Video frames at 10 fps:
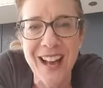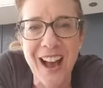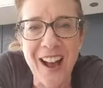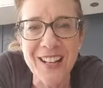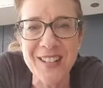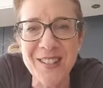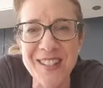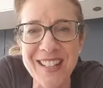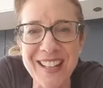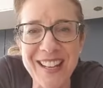Hi
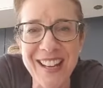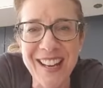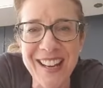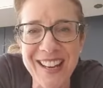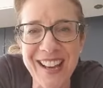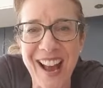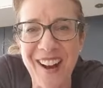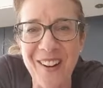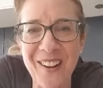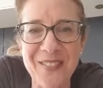Lucy,
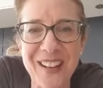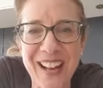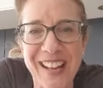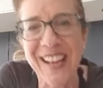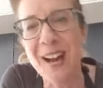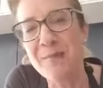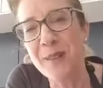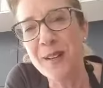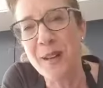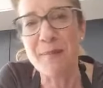Oliver and
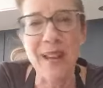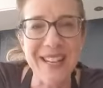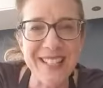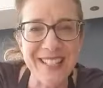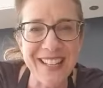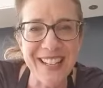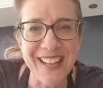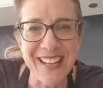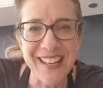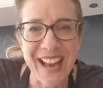Cameron,
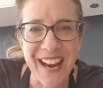amazing.